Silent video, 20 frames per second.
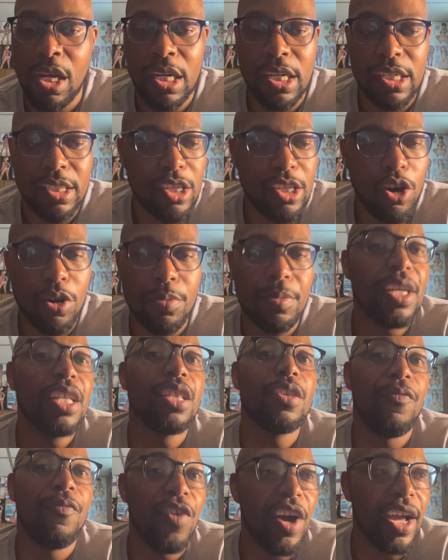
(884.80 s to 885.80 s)
told him get
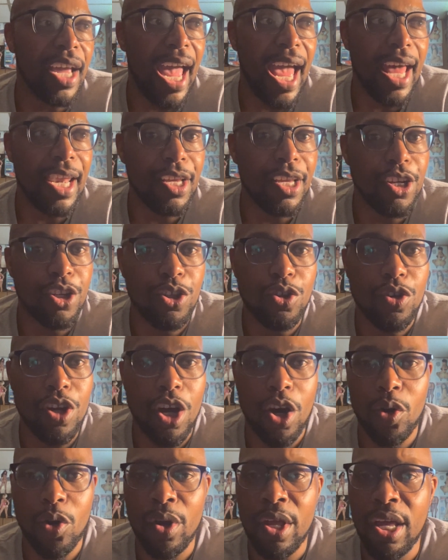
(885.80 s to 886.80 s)
the fuck out of here,
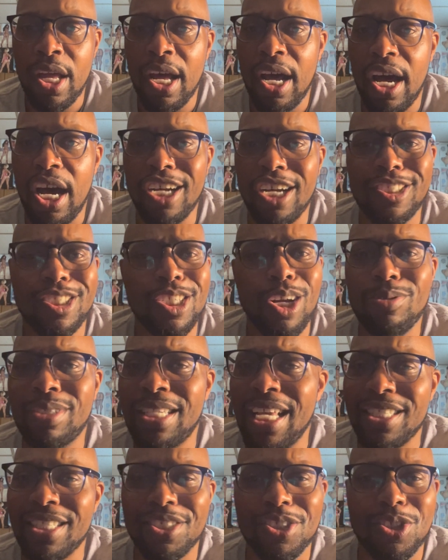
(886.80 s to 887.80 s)
Joe
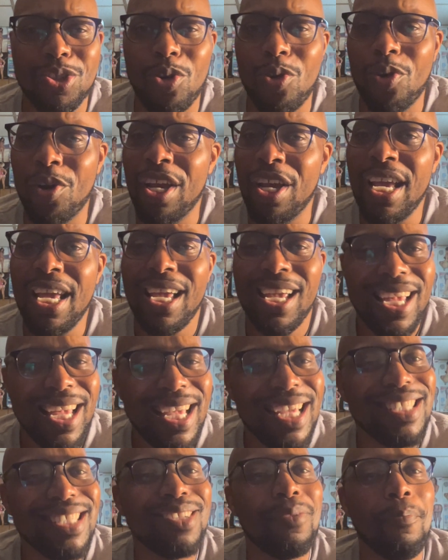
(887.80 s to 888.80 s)
Tessitore,
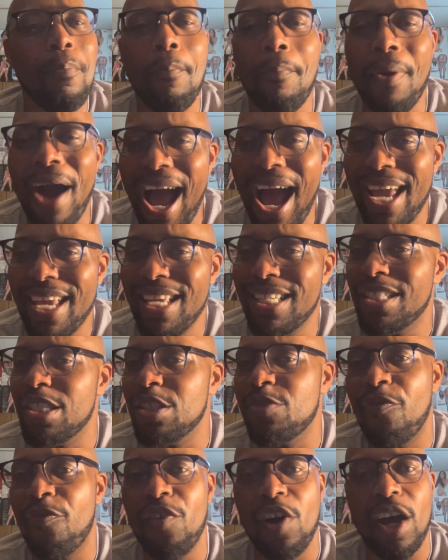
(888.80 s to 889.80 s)
he's biased
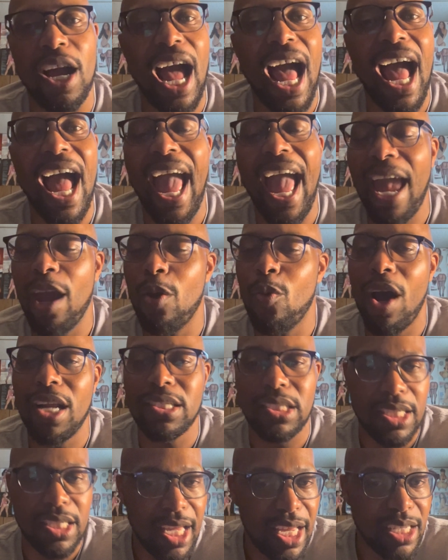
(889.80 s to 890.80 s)
as fuck. I hate
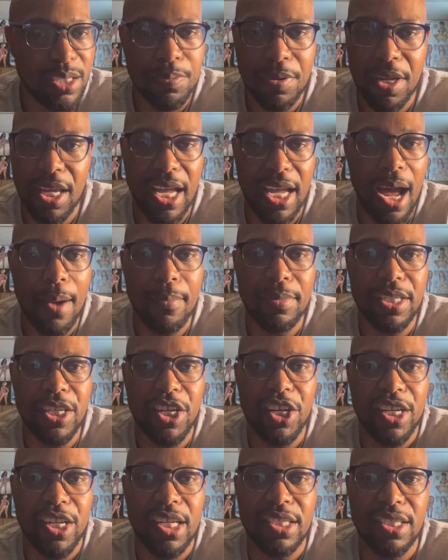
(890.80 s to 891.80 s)
watching the ESPN
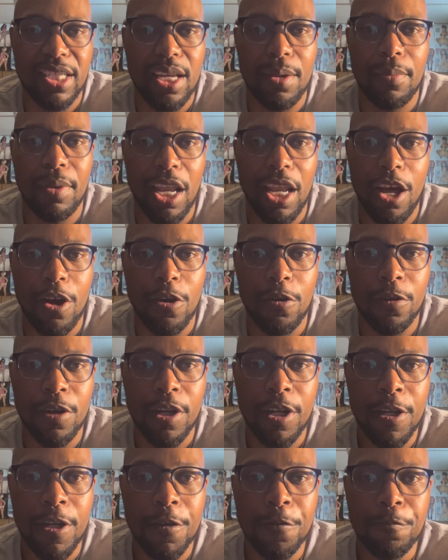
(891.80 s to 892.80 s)
commentary because of him alone.
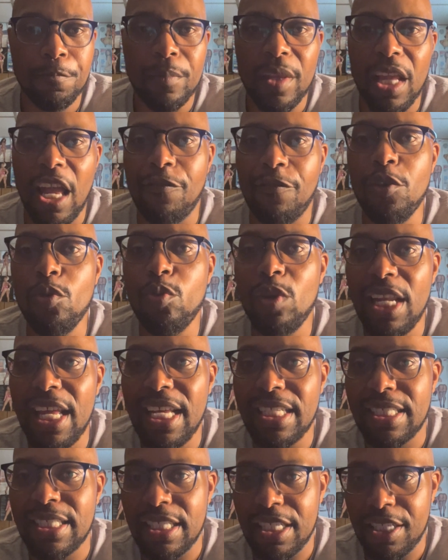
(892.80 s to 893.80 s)
If you
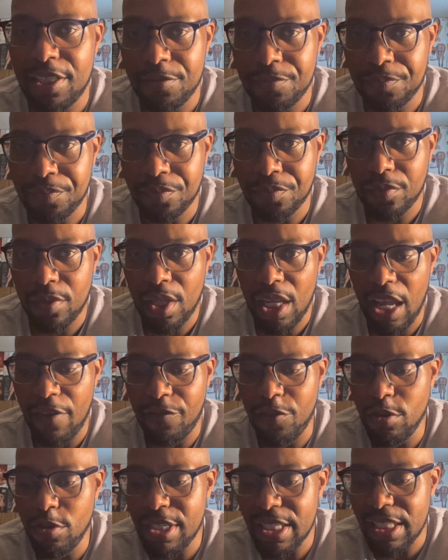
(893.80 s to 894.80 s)

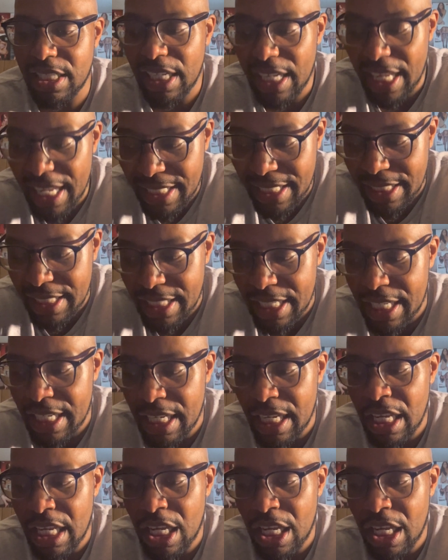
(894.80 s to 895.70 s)
just listen